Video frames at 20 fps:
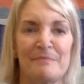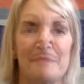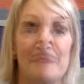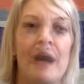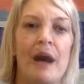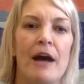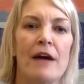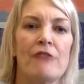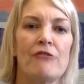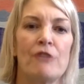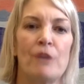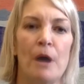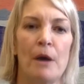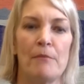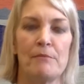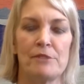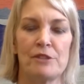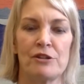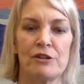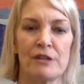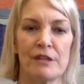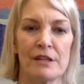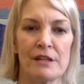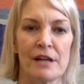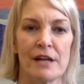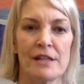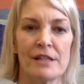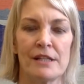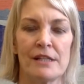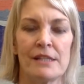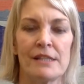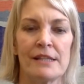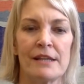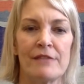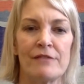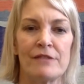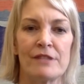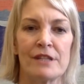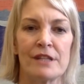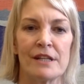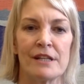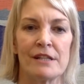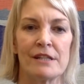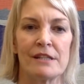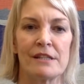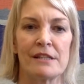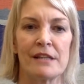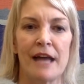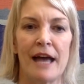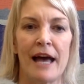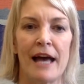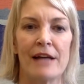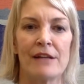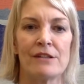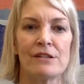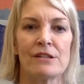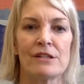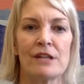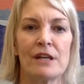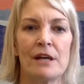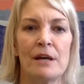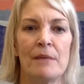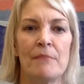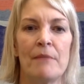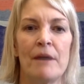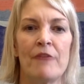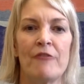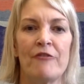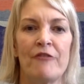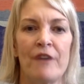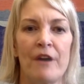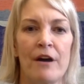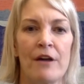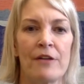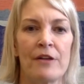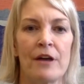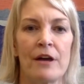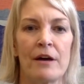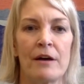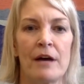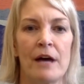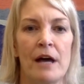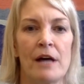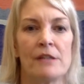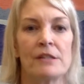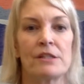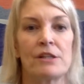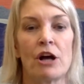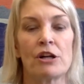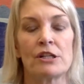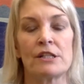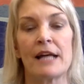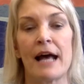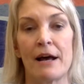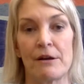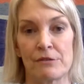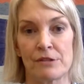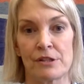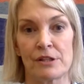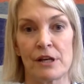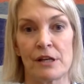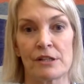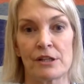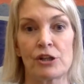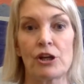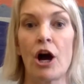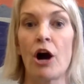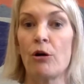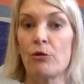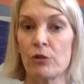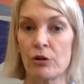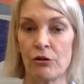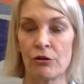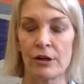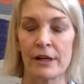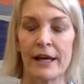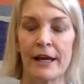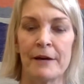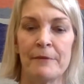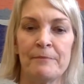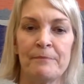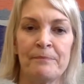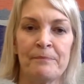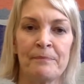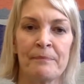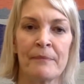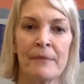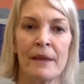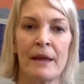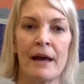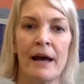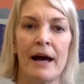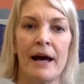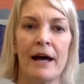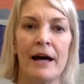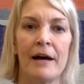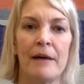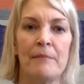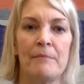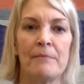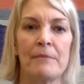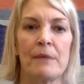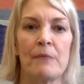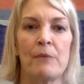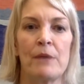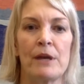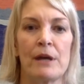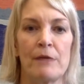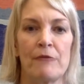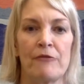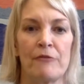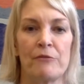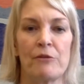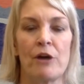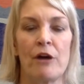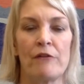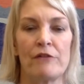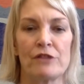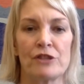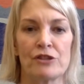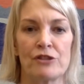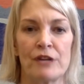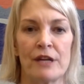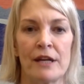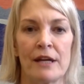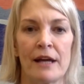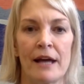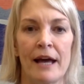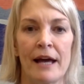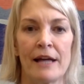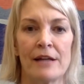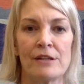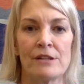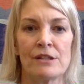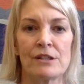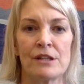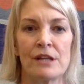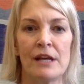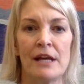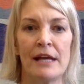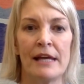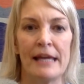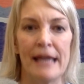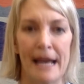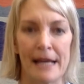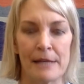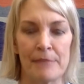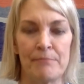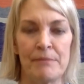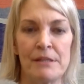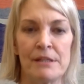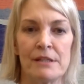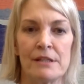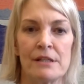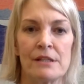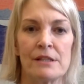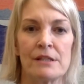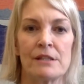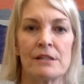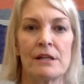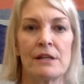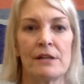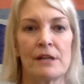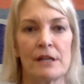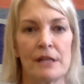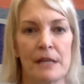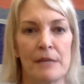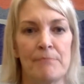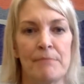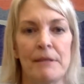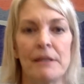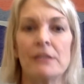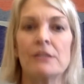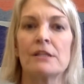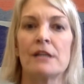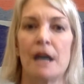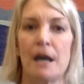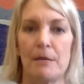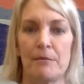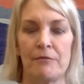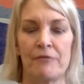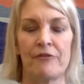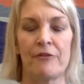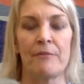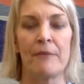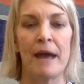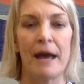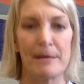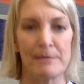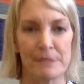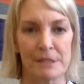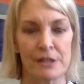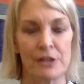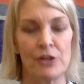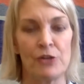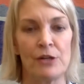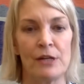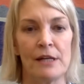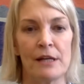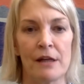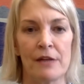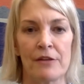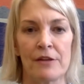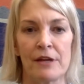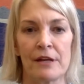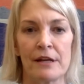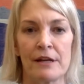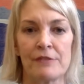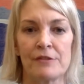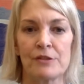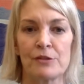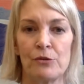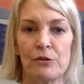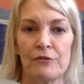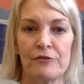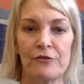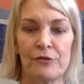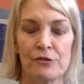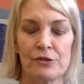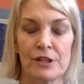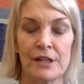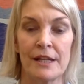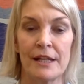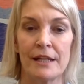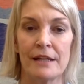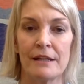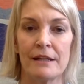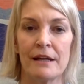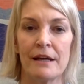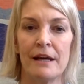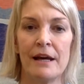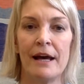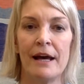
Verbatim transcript: I grew up during the 1970s, and my father started out as a coal haulier. Um, we come from Coventry, and he had a business that he built up from absolutely nothing. He left school at 14.